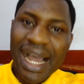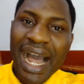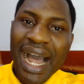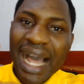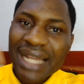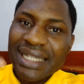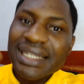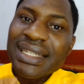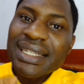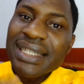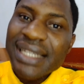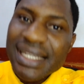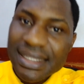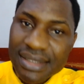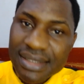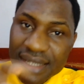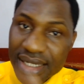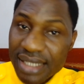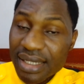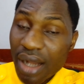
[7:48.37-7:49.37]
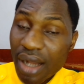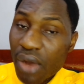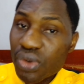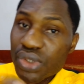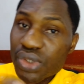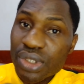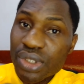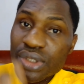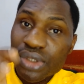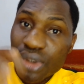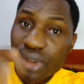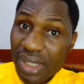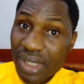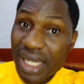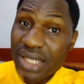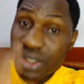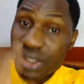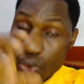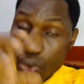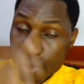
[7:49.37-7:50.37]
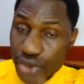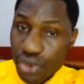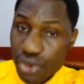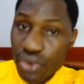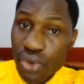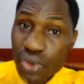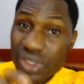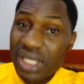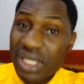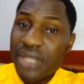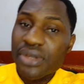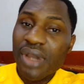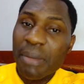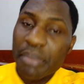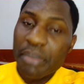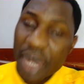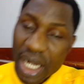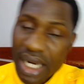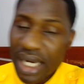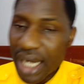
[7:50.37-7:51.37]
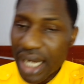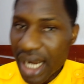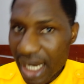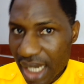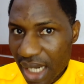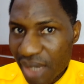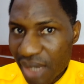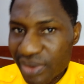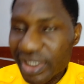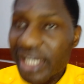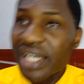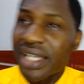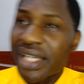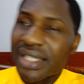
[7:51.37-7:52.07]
$3,000 or euros in your bank account.